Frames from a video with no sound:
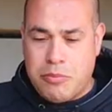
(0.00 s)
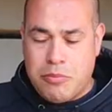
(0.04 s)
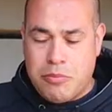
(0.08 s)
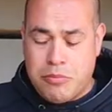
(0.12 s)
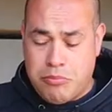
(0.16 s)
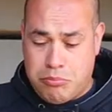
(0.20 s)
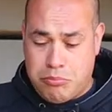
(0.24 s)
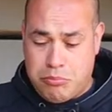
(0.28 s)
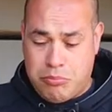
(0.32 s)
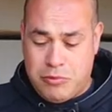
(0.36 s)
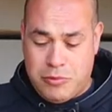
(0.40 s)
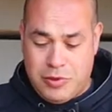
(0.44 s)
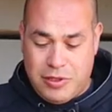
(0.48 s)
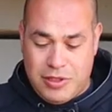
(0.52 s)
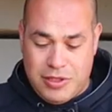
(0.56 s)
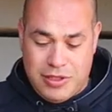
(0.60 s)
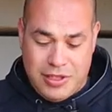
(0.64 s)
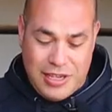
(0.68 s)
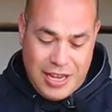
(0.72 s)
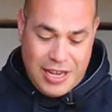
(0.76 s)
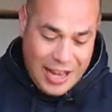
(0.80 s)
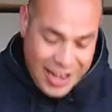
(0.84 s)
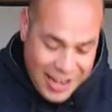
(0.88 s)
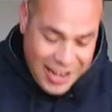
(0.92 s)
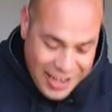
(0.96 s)
of everything.
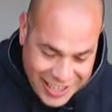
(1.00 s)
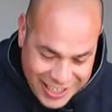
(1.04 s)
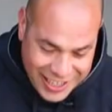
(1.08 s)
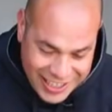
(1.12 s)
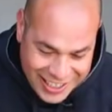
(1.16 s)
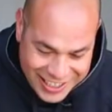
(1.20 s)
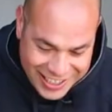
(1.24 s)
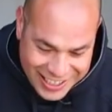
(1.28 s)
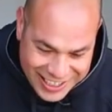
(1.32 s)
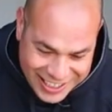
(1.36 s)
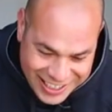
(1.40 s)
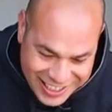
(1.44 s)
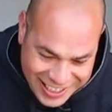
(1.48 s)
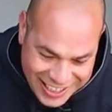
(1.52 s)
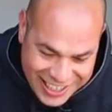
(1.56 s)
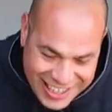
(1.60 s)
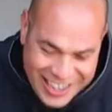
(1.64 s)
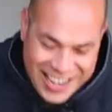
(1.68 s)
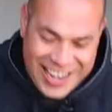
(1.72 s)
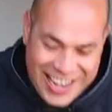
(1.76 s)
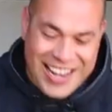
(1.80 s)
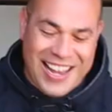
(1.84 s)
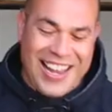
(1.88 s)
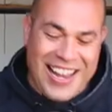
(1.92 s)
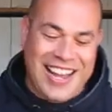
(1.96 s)
Ricardo's
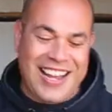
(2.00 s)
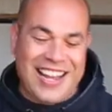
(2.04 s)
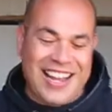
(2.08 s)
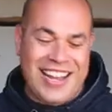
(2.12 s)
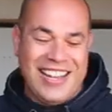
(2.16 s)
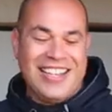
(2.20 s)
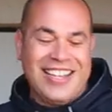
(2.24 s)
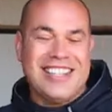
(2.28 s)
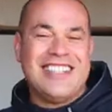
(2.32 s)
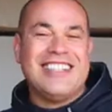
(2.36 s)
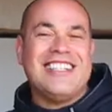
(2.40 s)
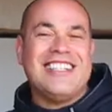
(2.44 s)
building stuff,